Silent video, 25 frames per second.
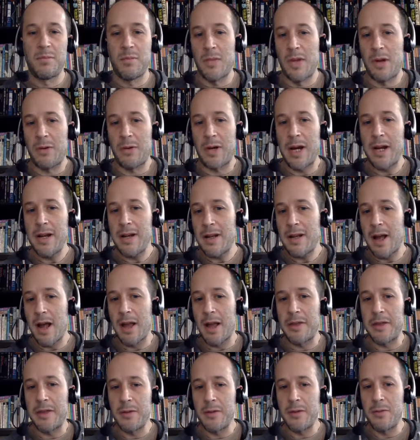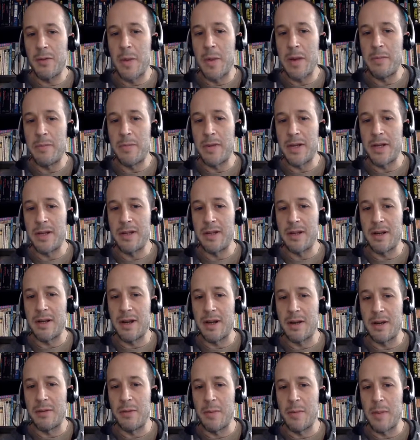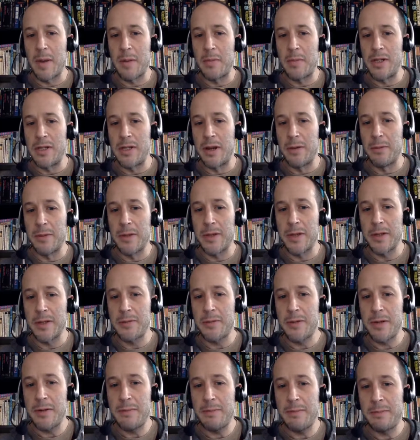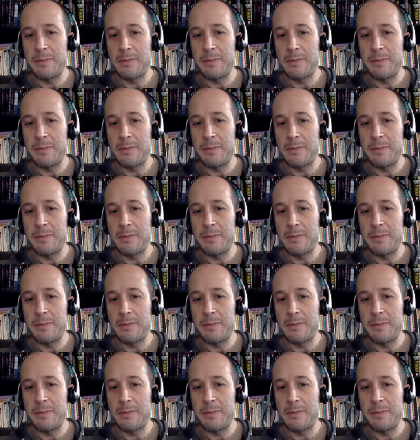Okay, I think we might be done with this one.